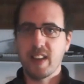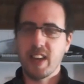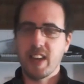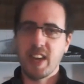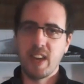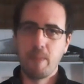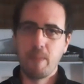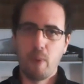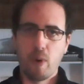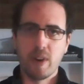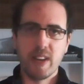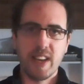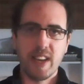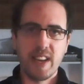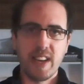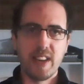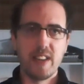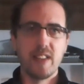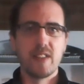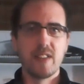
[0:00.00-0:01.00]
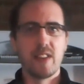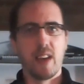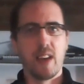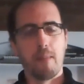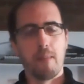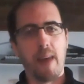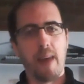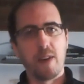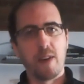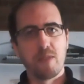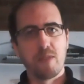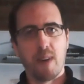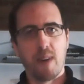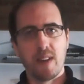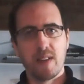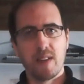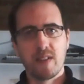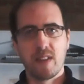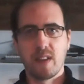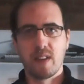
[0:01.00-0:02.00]
keyboard keys and mouse
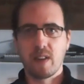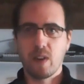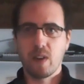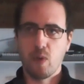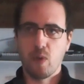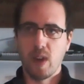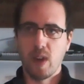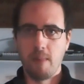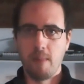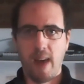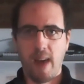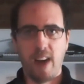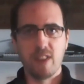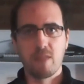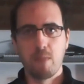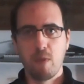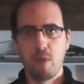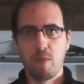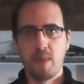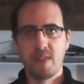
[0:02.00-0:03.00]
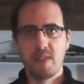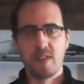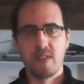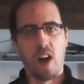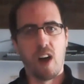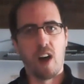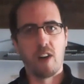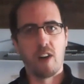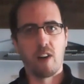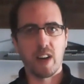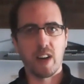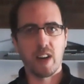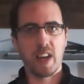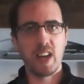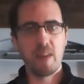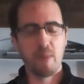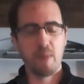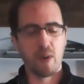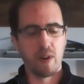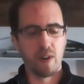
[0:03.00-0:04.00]
buttons and create mouse movements on our
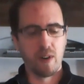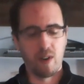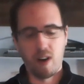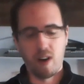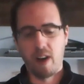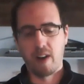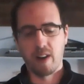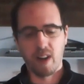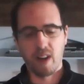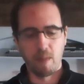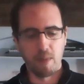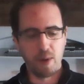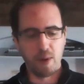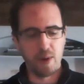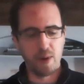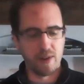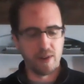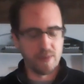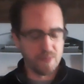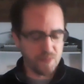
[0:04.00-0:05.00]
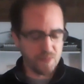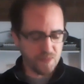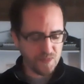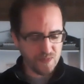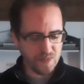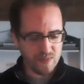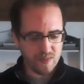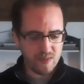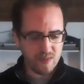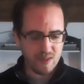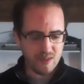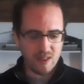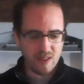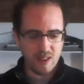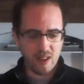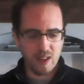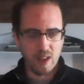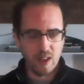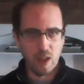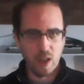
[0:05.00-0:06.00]
keyboard or on our computer
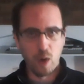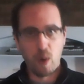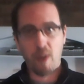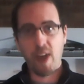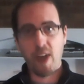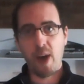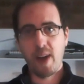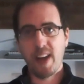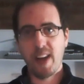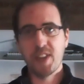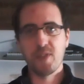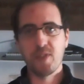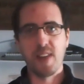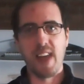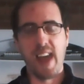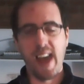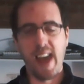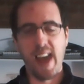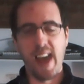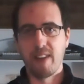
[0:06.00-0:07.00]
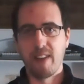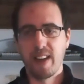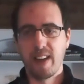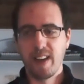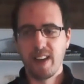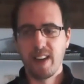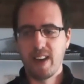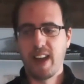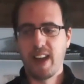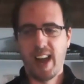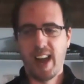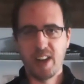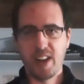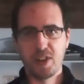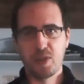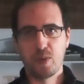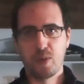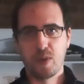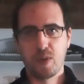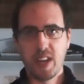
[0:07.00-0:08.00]
without actually having an
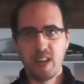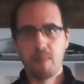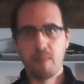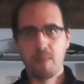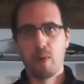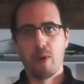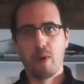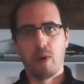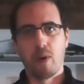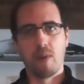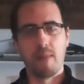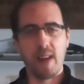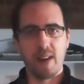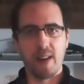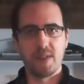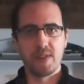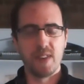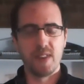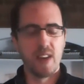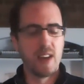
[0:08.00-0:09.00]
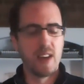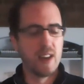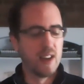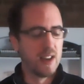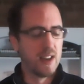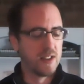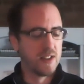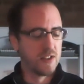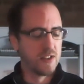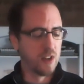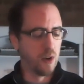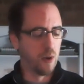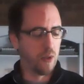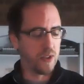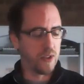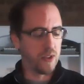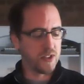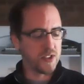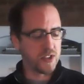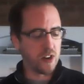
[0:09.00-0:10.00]
actual keyboard or mouse. So
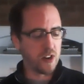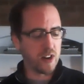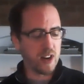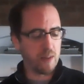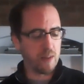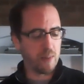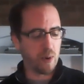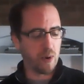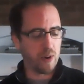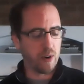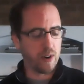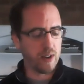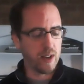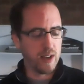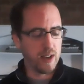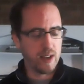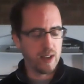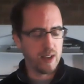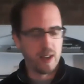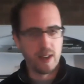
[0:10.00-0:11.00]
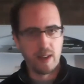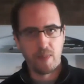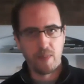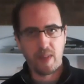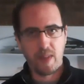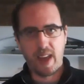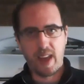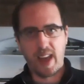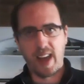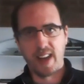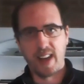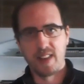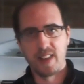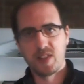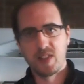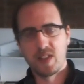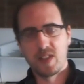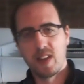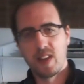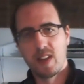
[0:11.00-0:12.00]
the circuit board
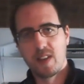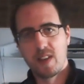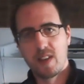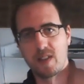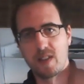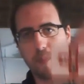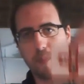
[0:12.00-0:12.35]
has some